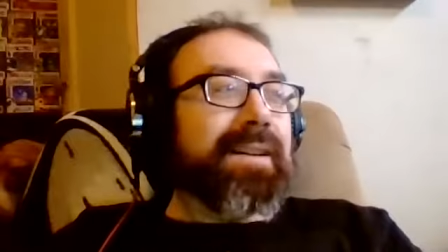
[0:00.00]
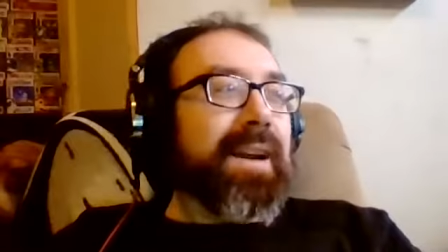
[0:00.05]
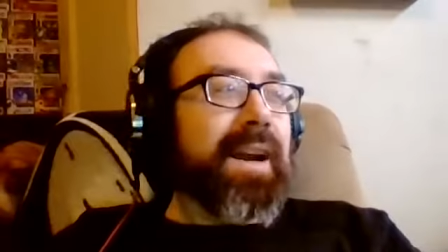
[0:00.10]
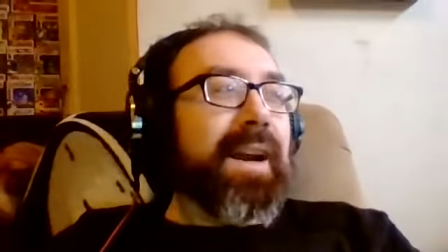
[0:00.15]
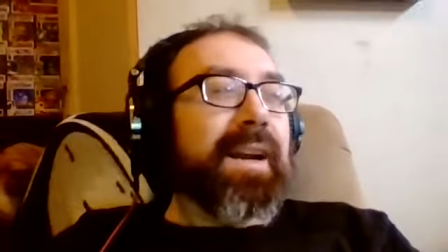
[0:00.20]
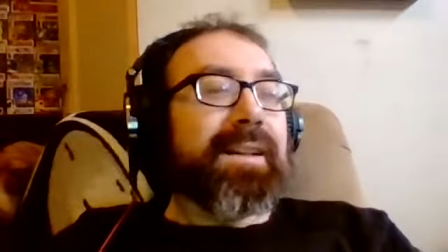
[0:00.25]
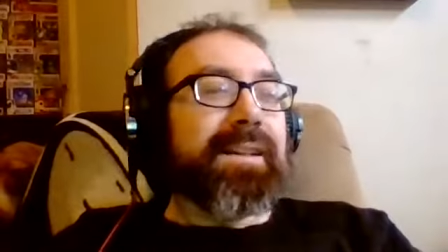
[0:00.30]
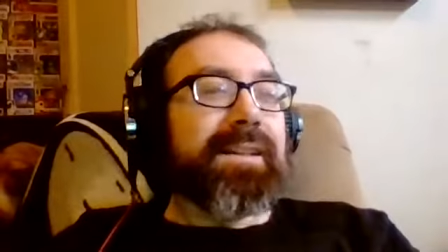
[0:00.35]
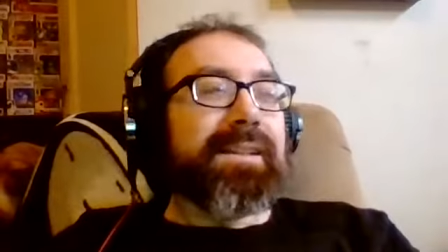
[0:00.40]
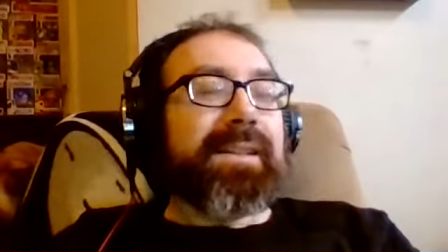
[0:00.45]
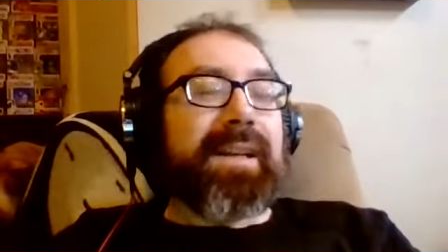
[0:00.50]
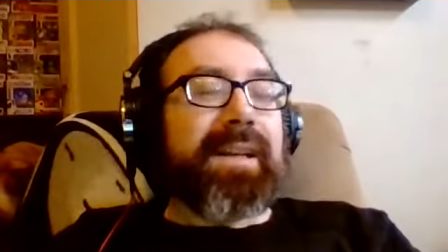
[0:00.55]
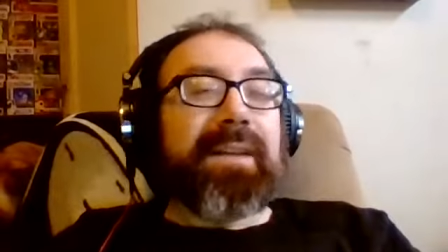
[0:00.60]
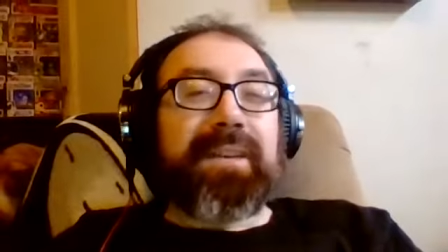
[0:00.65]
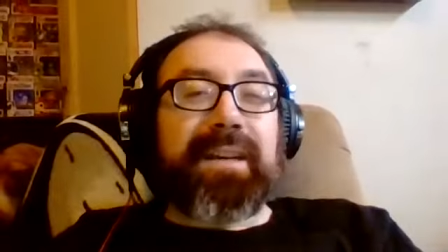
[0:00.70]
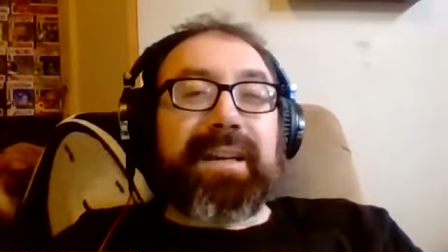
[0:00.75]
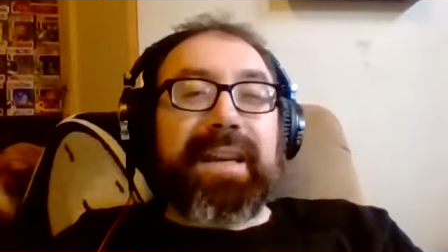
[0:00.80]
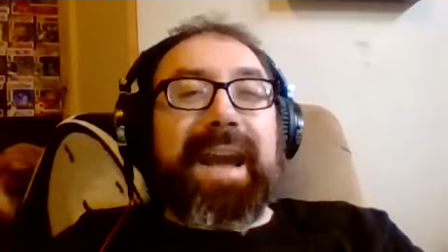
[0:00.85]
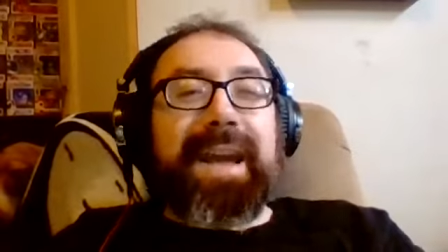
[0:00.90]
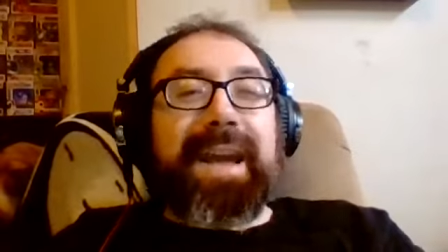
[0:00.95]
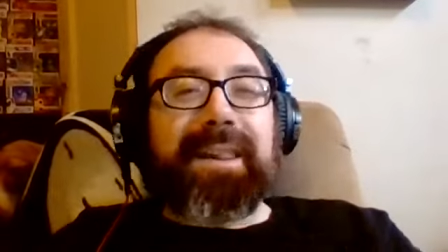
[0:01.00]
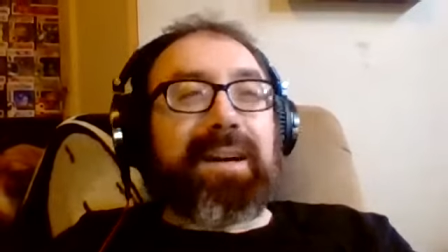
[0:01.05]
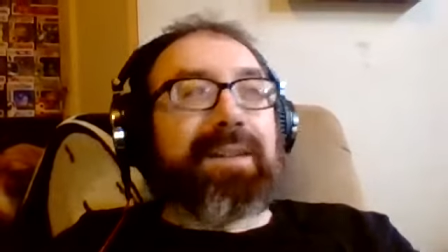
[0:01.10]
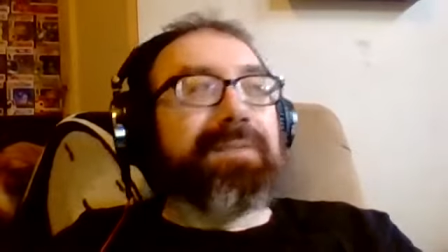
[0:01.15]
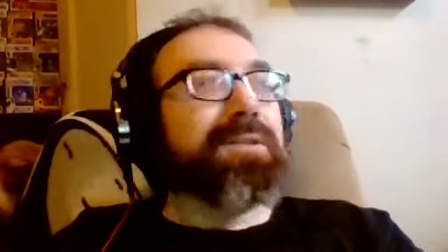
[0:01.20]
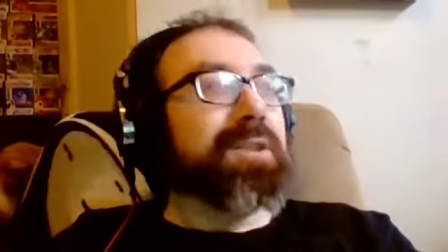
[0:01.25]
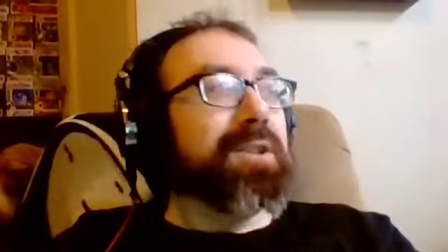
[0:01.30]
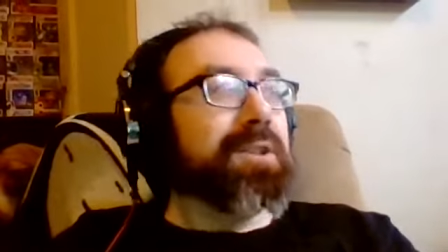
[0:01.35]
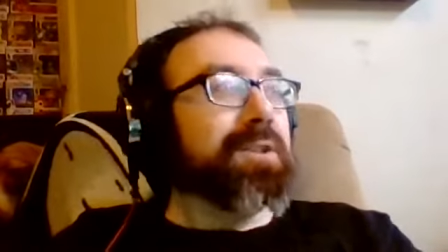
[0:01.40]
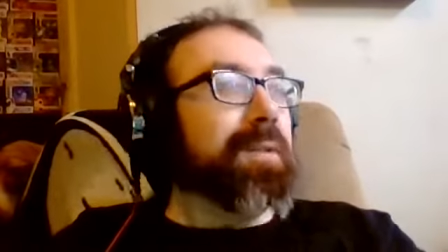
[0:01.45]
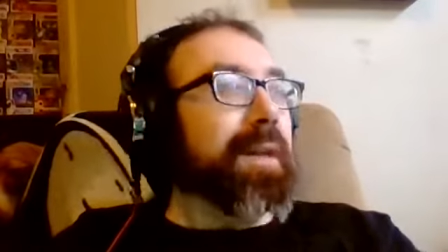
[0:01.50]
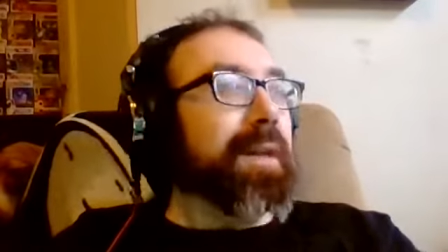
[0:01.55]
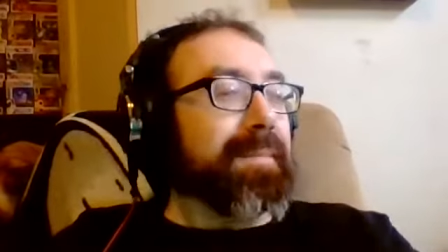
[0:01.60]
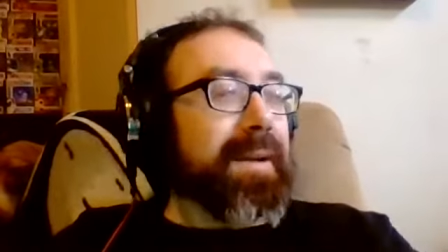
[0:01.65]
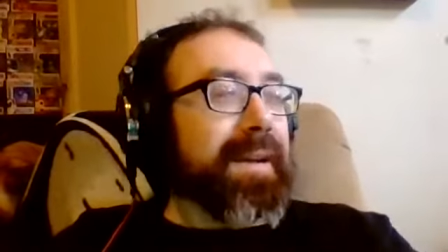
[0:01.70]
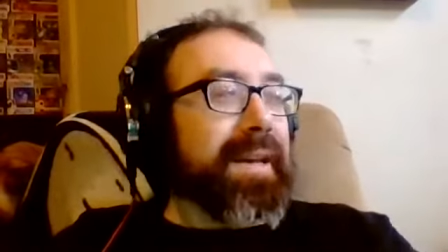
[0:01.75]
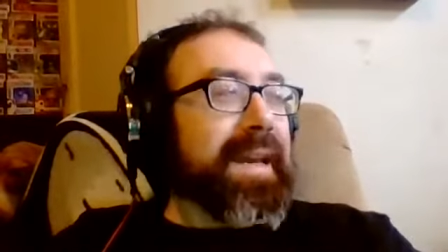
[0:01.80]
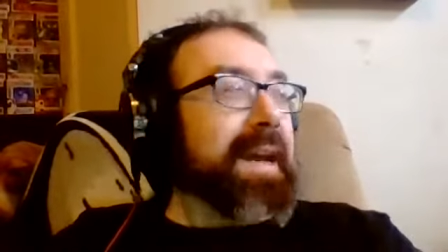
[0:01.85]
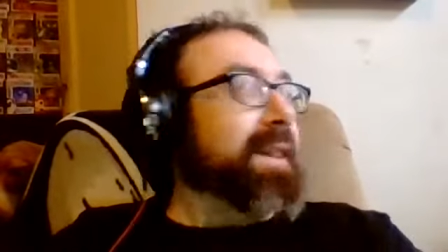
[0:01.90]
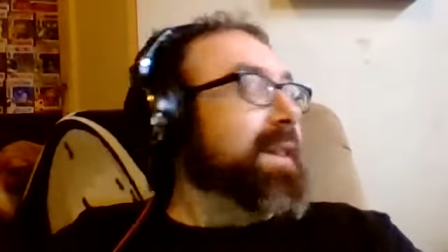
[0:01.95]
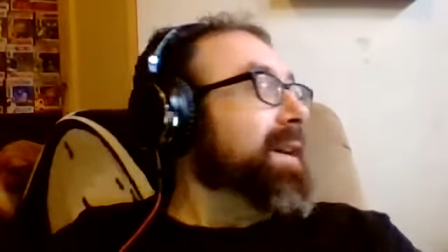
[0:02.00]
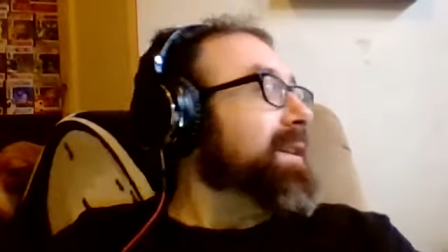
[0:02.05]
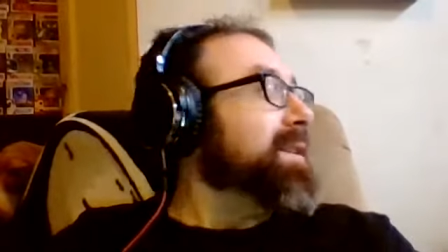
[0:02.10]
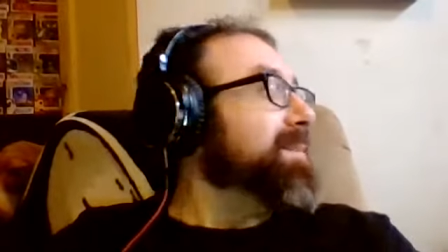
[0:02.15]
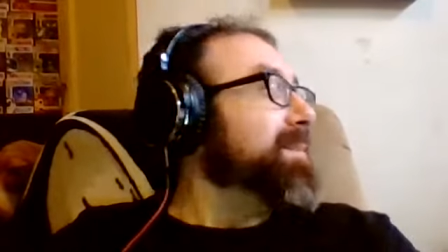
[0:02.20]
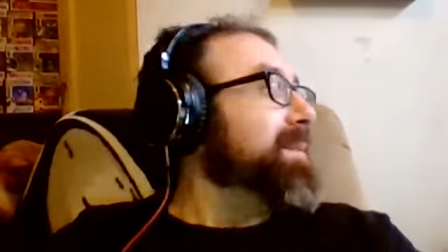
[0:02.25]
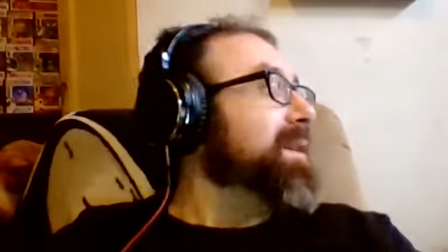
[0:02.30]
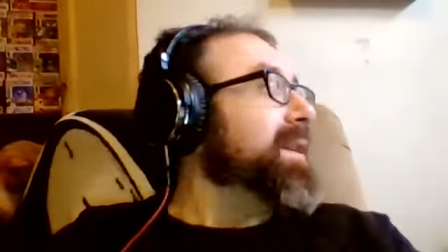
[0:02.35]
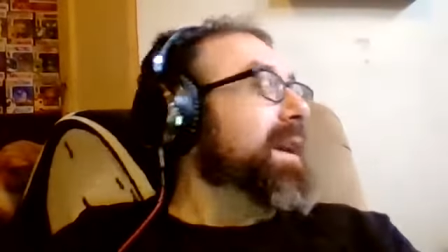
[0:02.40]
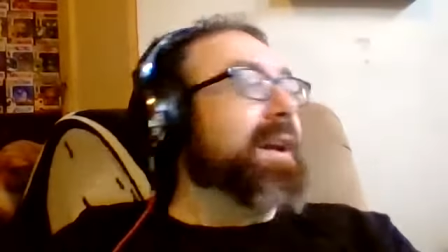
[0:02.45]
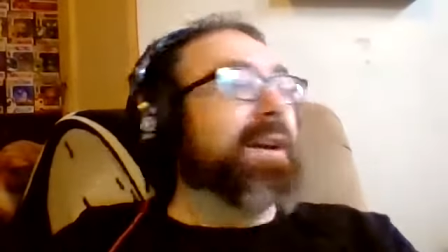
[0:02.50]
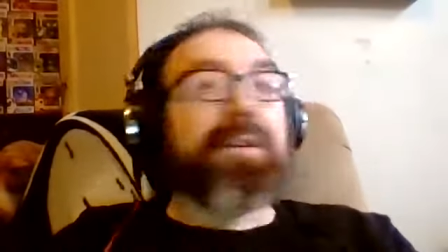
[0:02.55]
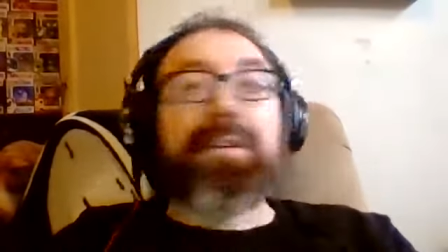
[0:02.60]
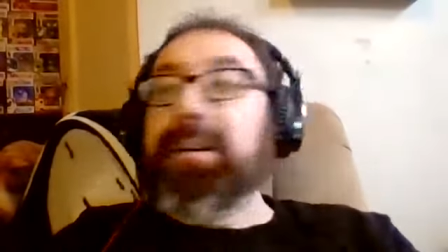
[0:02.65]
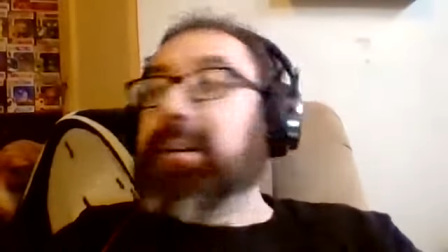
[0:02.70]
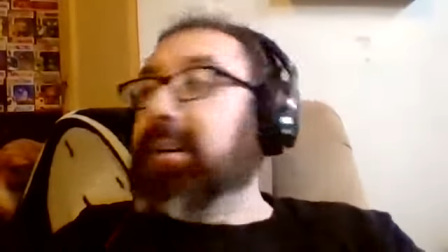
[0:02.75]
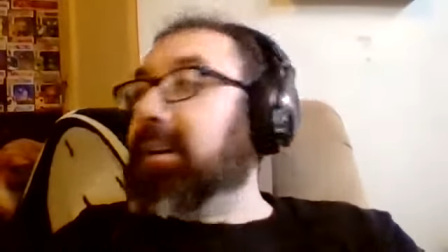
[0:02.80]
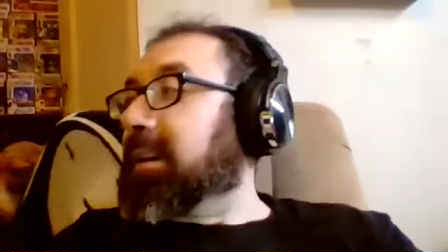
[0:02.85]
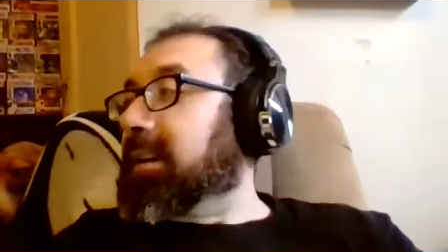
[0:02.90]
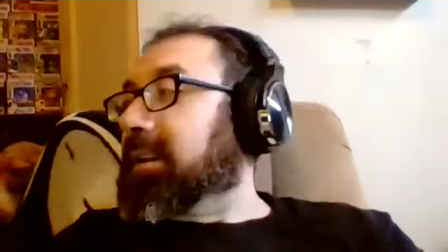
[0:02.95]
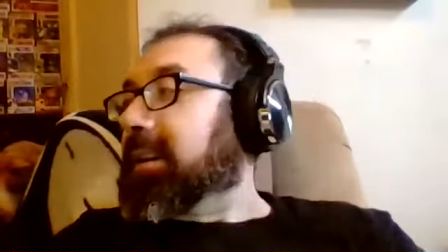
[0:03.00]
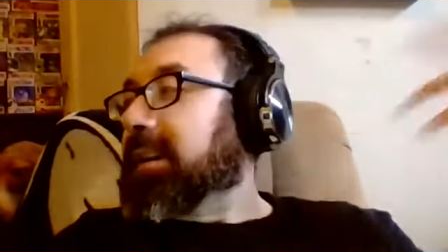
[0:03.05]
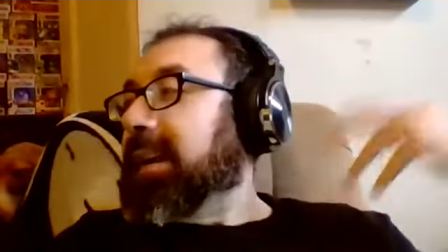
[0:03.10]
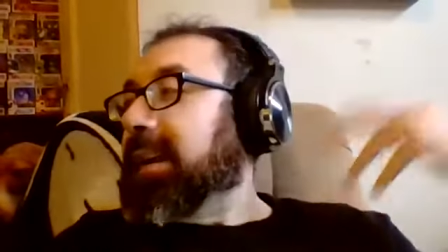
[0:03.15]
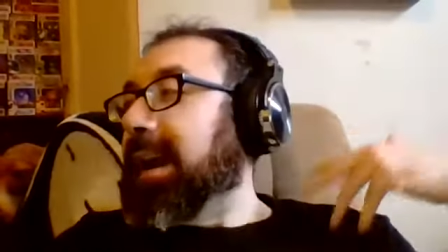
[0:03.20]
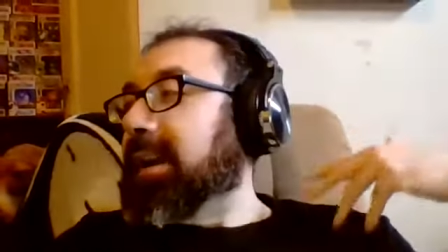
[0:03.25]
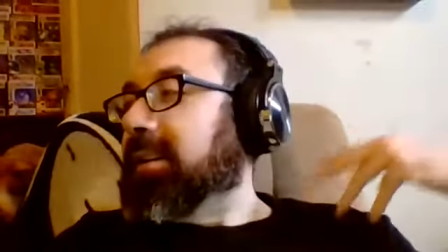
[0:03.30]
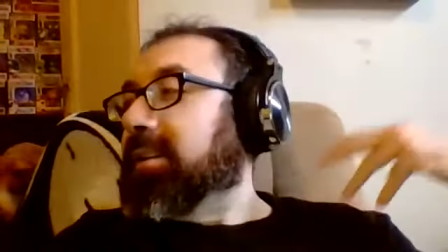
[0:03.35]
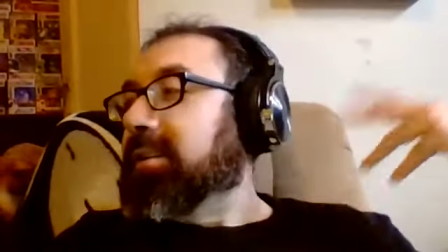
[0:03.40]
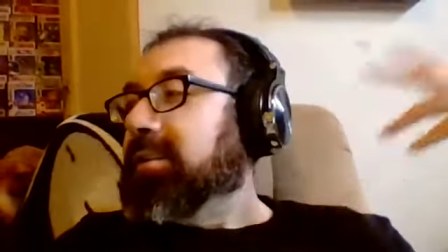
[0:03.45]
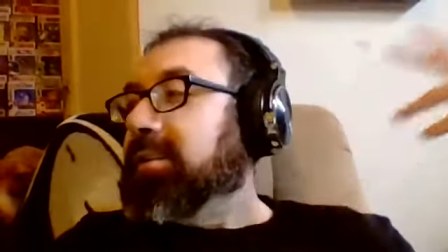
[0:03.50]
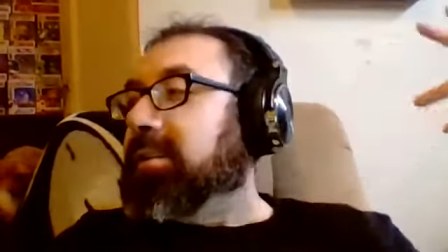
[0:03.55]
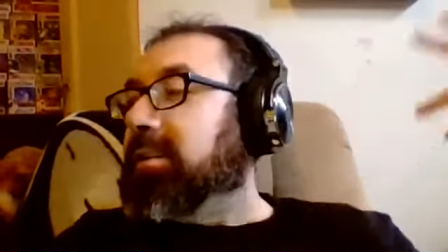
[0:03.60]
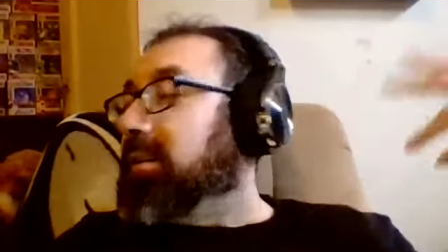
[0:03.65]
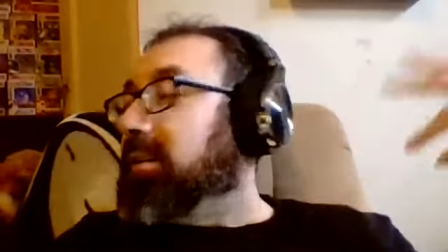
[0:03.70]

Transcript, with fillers: And if the cat loves you, like my cat likes me now, the cat just